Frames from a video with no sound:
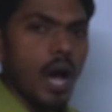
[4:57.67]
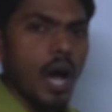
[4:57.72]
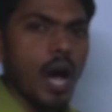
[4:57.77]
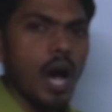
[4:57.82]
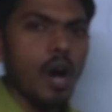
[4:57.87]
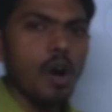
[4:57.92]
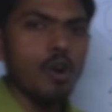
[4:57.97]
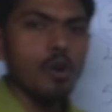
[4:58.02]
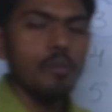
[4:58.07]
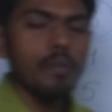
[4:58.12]

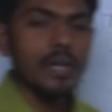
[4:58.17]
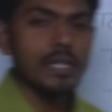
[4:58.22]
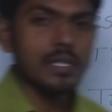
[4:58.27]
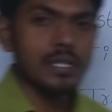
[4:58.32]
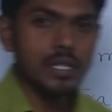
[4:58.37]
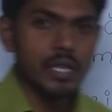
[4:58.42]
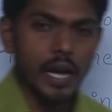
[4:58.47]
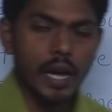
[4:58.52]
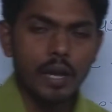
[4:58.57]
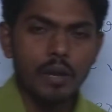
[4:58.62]
how
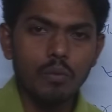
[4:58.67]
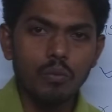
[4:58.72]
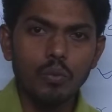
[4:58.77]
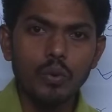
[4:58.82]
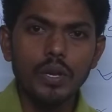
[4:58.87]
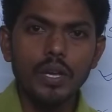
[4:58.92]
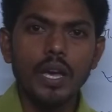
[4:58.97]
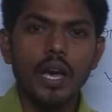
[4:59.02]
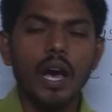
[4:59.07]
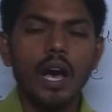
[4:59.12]
much time
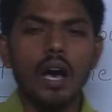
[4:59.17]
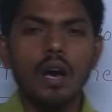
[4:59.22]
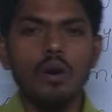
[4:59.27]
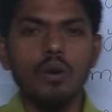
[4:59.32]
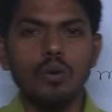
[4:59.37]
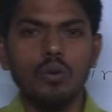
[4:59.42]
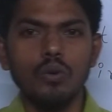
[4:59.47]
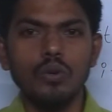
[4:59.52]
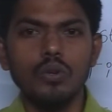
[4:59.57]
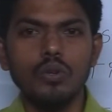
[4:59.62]
we
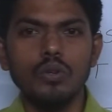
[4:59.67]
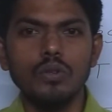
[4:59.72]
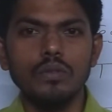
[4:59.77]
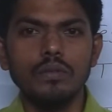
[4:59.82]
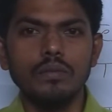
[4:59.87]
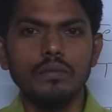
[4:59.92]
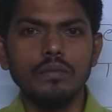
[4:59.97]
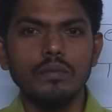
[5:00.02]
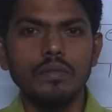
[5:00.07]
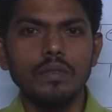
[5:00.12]
have?
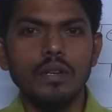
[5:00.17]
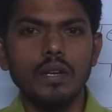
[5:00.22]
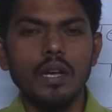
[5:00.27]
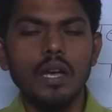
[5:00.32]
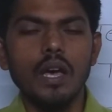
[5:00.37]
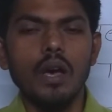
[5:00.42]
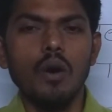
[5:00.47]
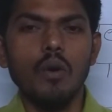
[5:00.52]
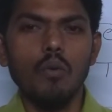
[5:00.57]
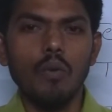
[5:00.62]

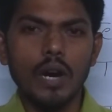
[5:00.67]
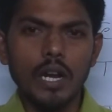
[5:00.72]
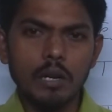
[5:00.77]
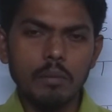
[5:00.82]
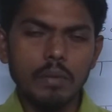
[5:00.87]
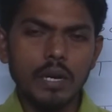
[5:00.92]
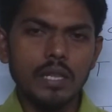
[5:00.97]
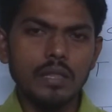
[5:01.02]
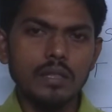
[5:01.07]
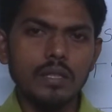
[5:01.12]

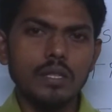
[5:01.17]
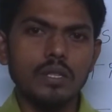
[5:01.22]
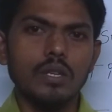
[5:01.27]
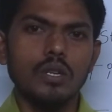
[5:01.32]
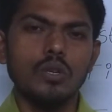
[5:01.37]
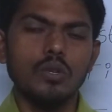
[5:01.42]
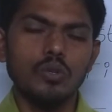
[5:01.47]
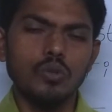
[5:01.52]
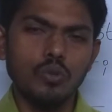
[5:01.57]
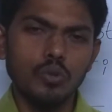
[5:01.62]
1 month,
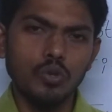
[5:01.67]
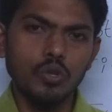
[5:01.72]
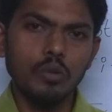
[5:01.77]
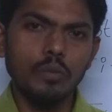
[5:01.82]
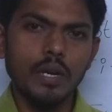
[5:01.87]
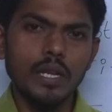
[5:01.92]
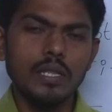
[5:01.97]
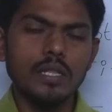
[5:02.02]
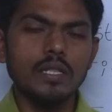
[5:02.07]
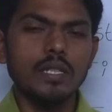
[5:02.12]
2
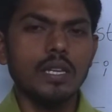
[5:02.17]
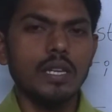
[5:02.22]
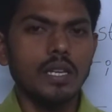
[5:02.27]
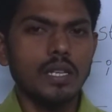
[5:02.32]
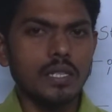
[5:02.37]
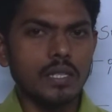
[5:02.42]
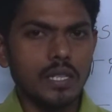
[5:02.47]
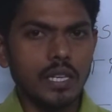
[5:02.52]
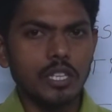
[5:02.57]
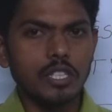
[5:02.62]
months,
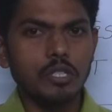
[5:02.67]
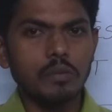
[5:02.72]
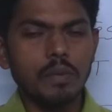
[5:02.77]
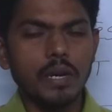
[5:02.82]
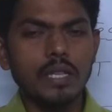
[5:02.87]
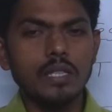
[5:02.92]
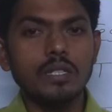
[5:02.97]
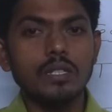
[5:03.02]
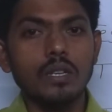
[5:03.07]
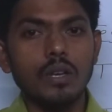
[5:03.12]
6
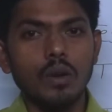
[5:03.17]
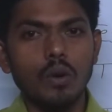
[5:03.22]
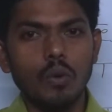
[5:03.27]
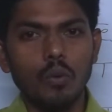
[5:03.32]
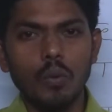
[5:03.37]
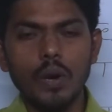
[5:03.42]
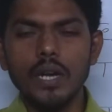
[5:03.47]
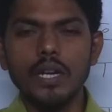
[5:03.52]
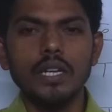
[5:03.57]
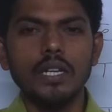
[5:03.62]
months,
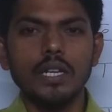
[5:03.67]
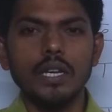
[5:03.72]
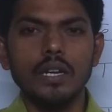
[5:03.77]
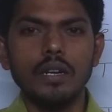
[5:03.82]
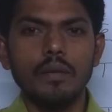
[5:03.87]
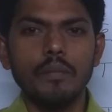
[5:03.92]
1 year.